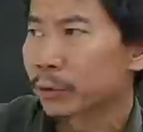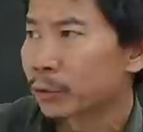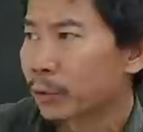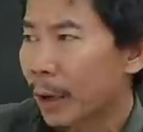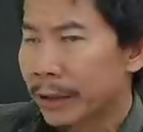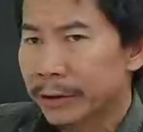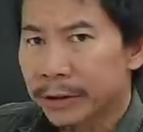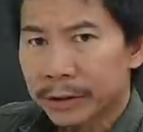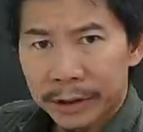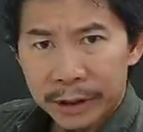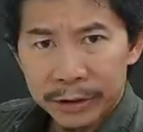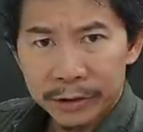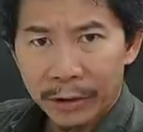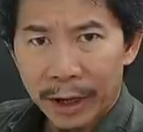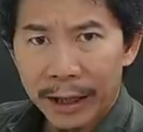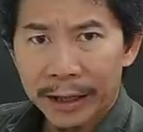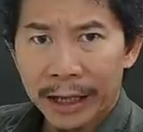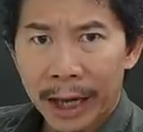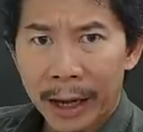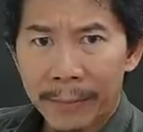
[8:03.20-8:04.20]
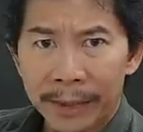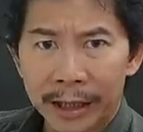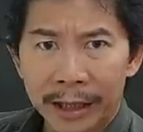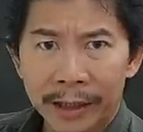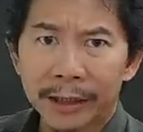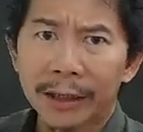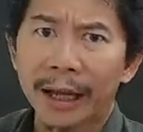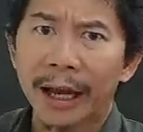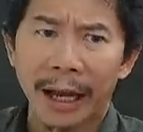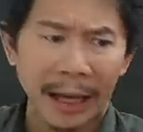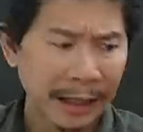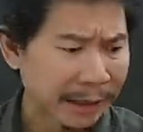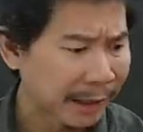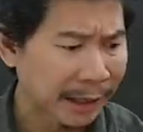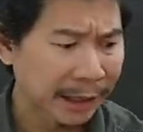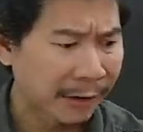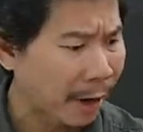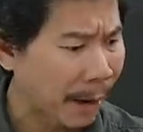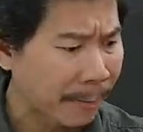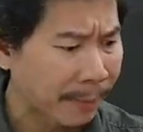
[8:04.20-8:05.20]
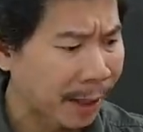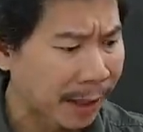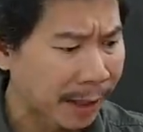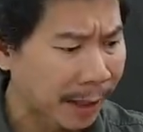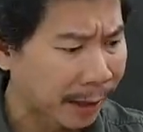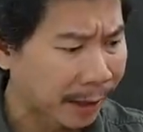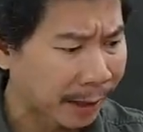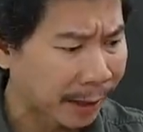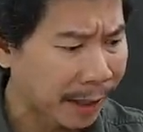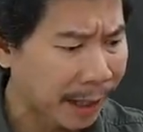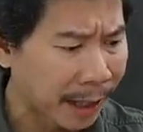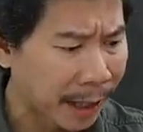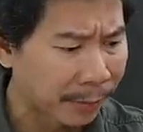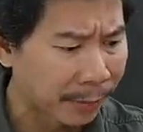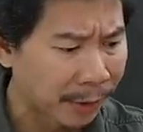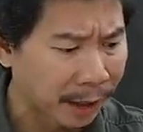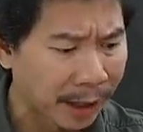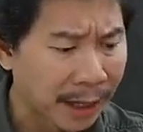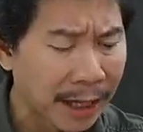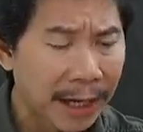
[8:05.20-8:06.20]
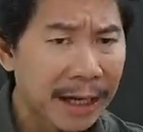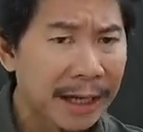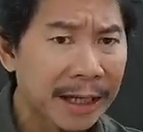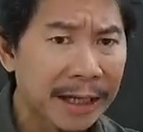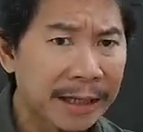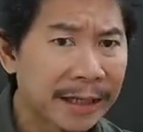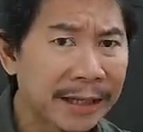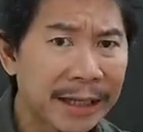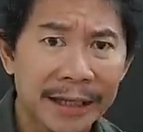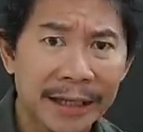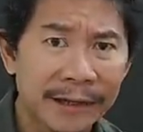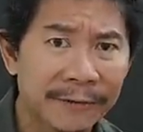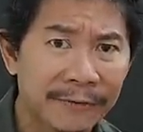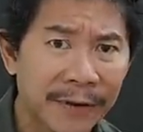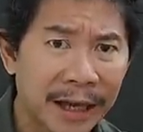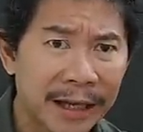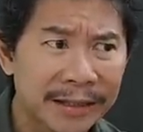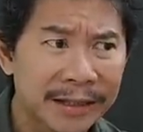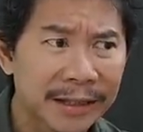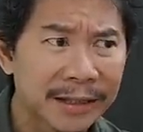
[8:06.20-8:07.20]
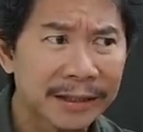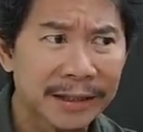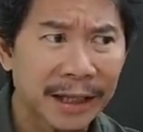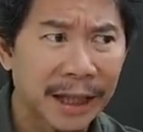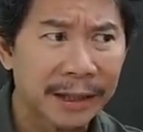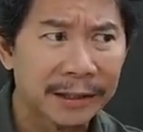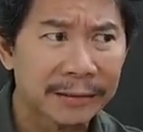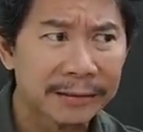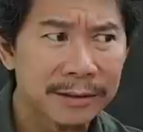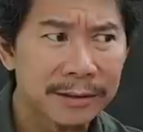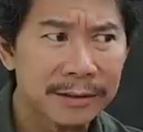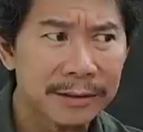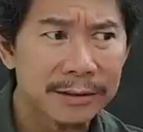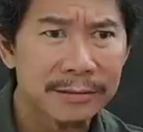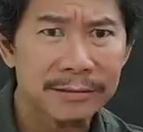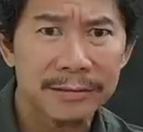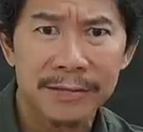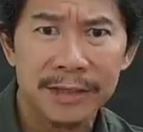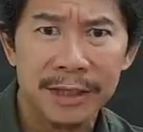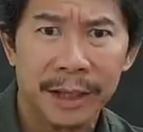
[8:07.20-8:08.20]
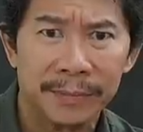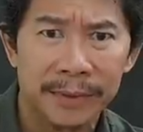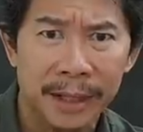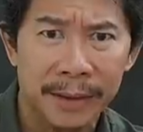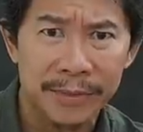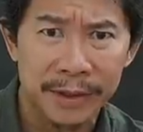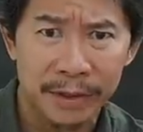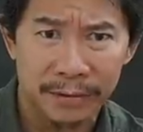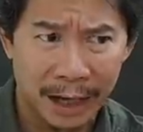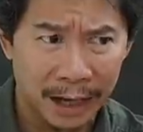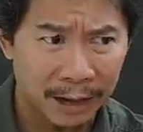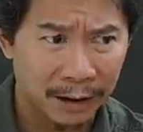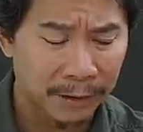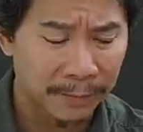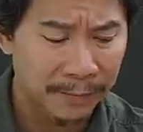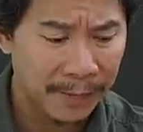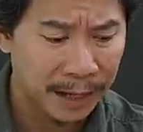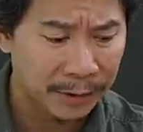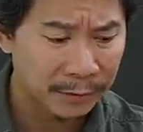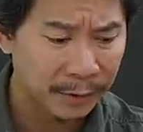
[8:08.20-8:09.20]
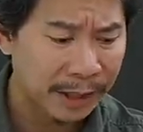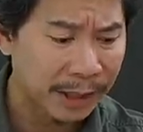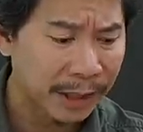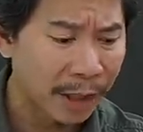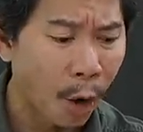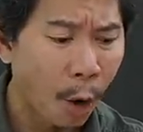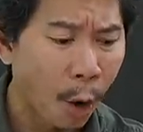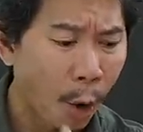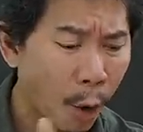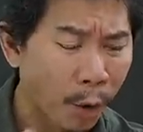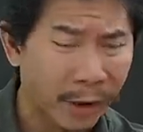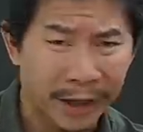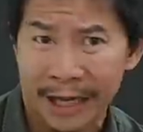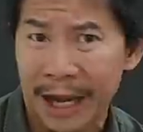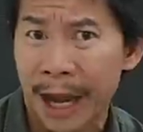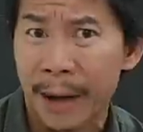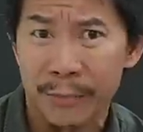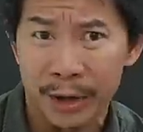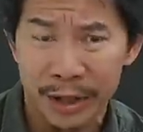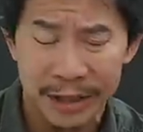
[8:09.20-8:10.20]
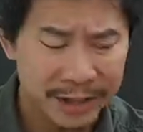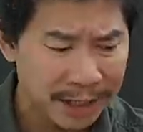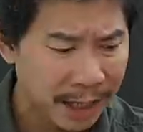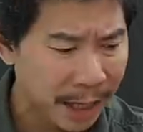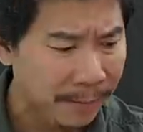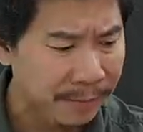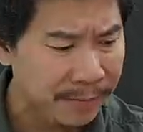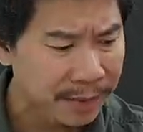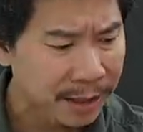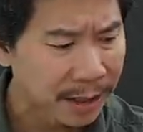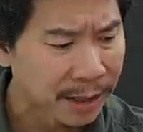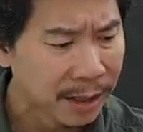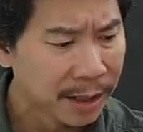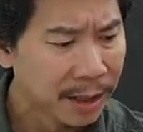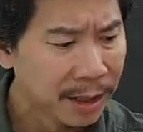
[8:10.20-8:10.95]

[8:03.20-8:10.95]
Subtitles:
to run to the dry cabinet and grab another camera in the event that sometimes you run out of battery or the camera jams.